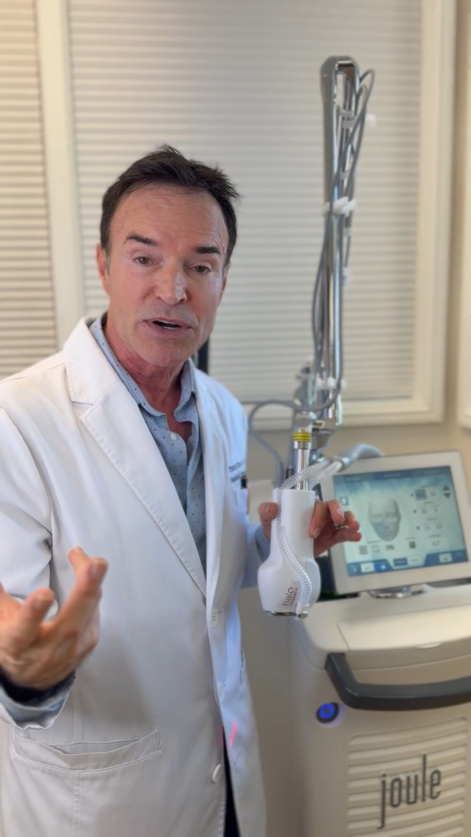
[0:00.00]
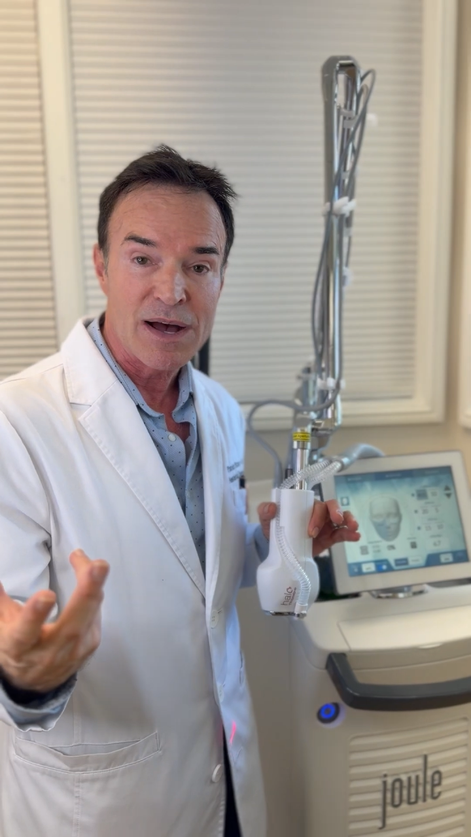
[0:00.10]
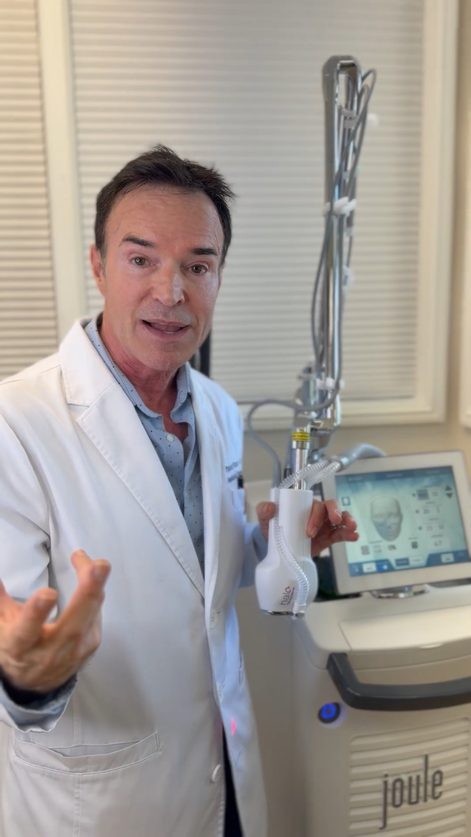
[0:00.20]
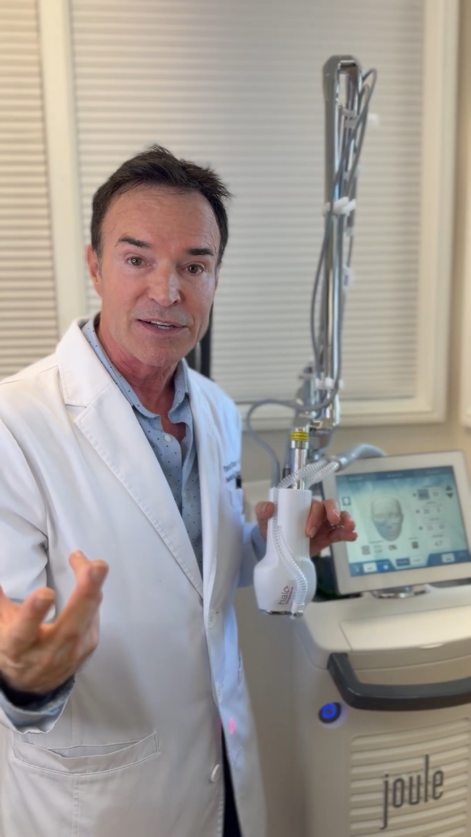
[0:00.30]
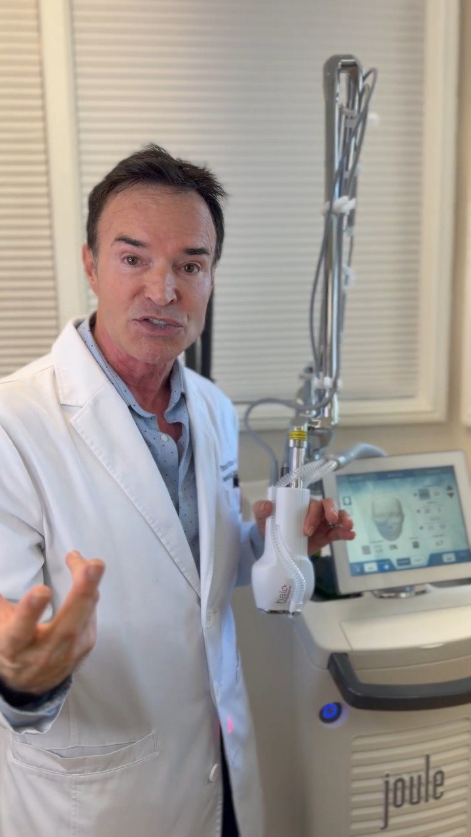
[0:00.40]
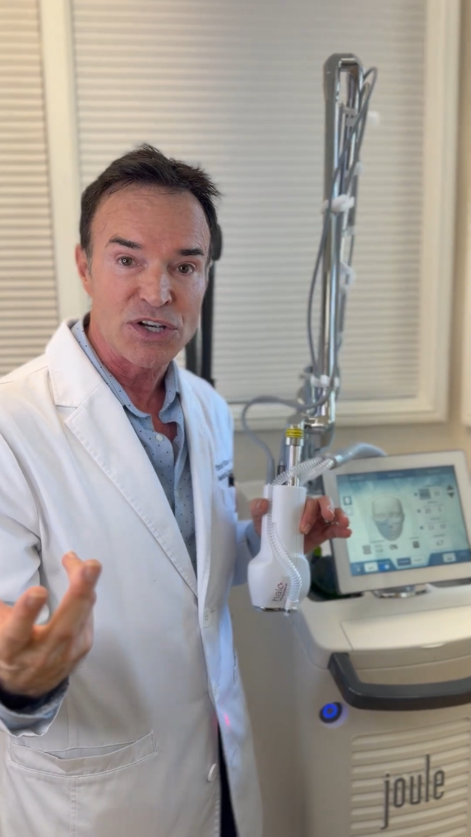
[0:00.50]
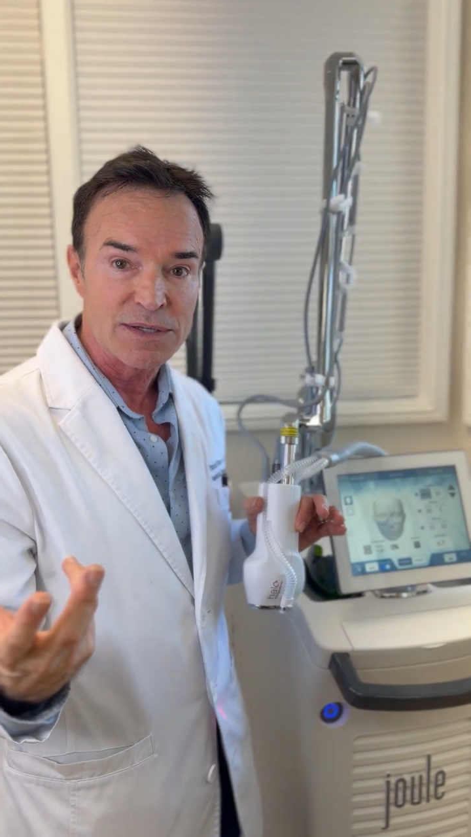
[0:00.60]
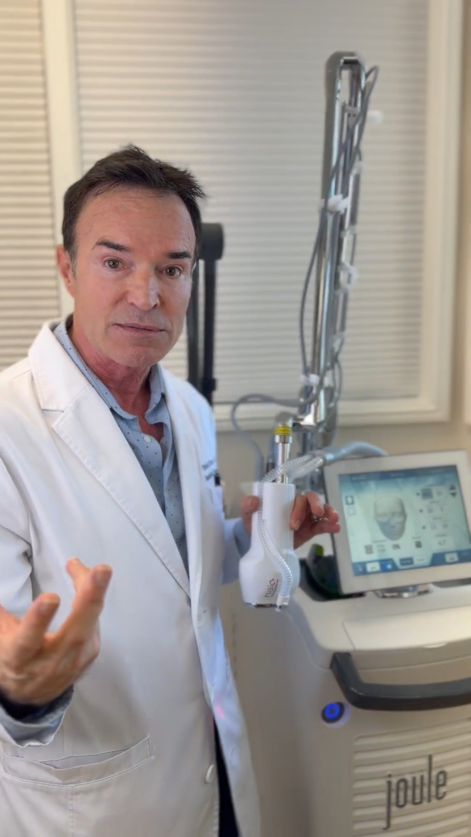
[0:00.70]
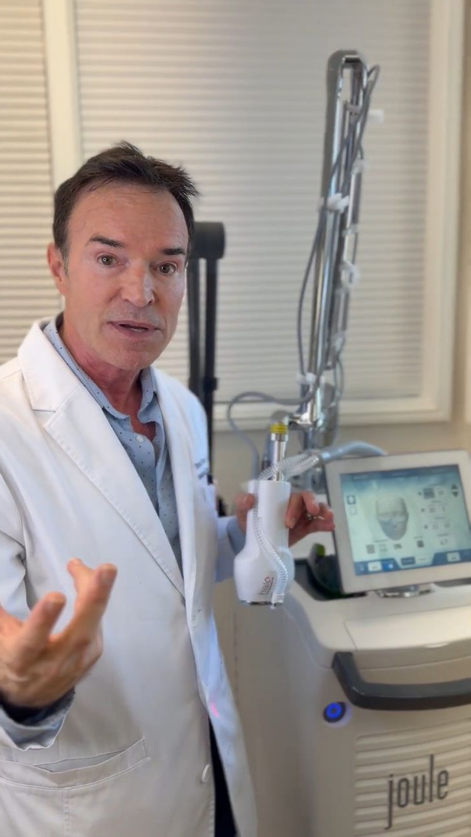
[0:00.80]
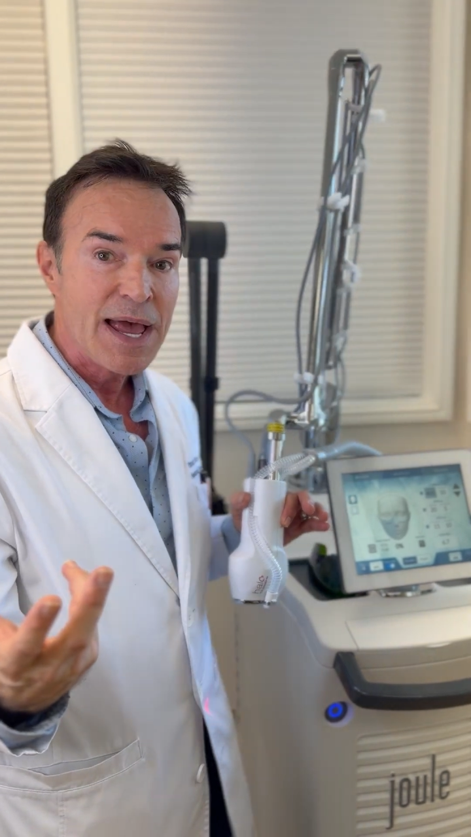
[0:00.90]

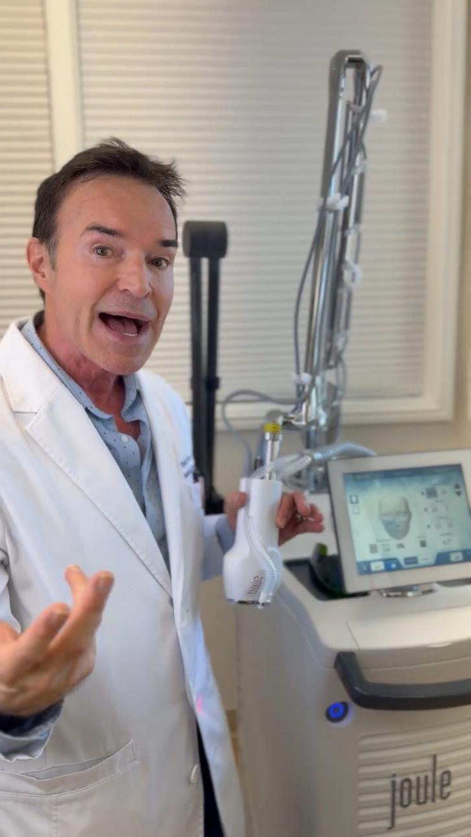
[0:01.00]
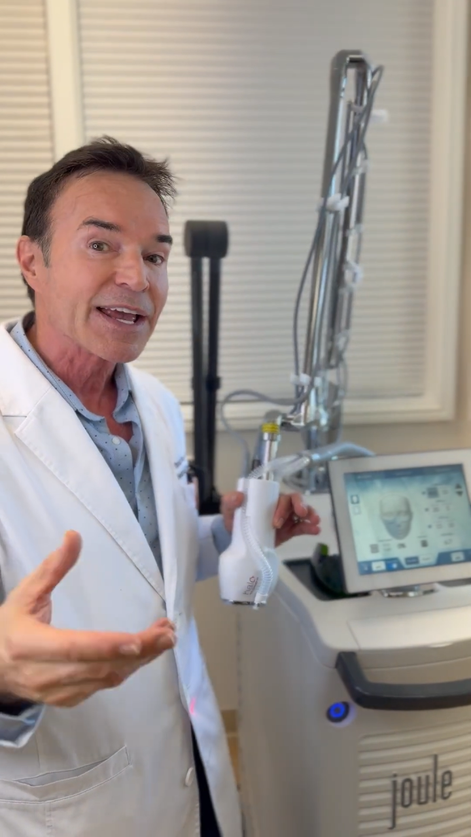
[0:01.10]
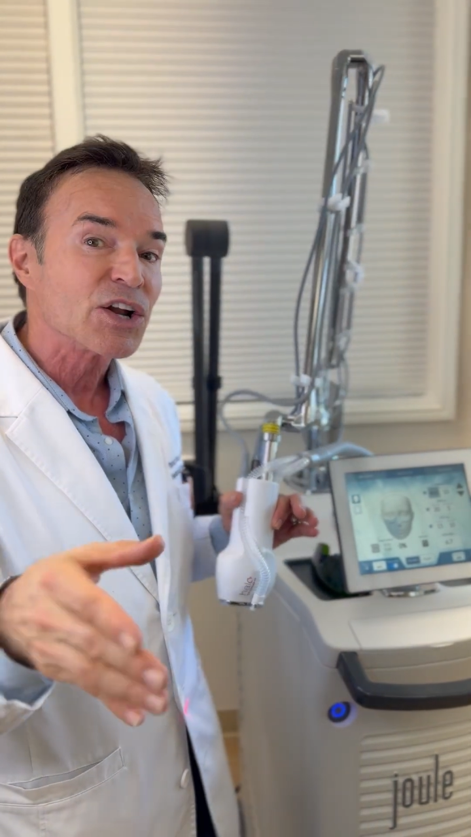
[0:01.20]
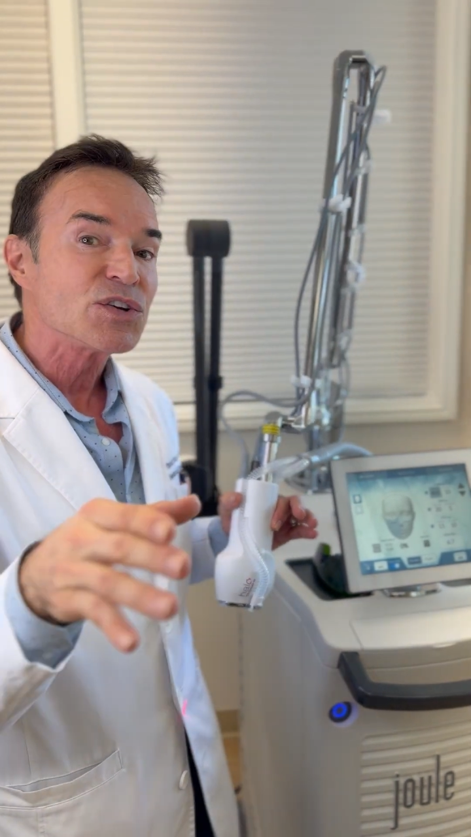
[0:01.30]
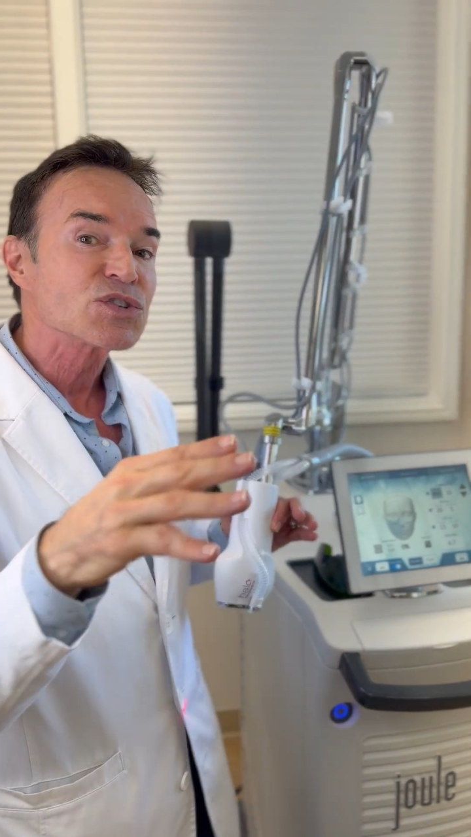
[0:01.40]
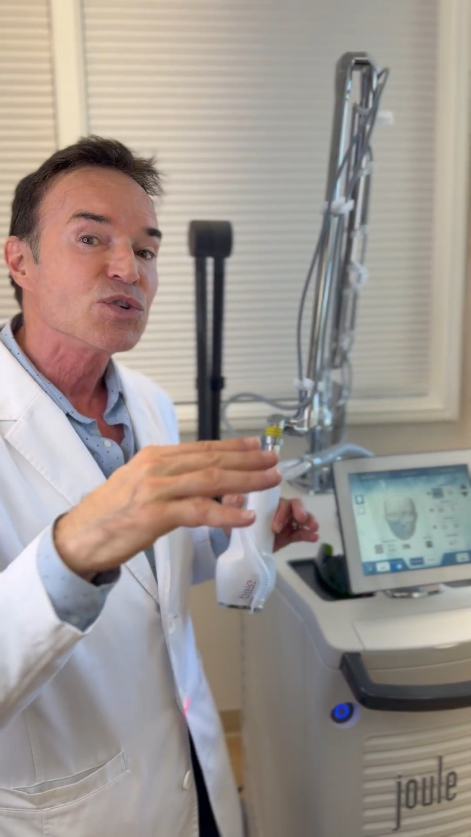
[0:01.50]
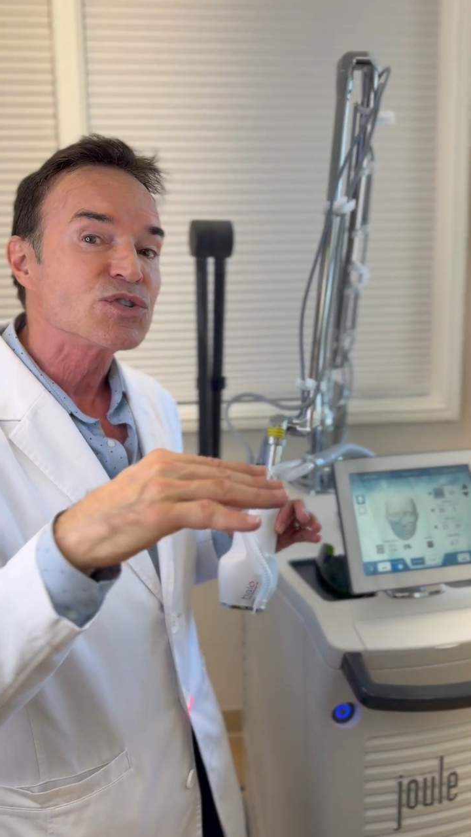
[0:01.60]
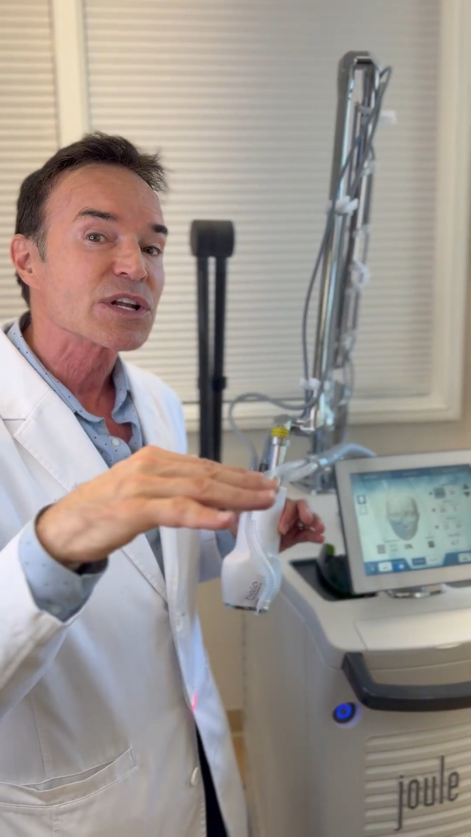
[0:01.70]
collagen. I can also use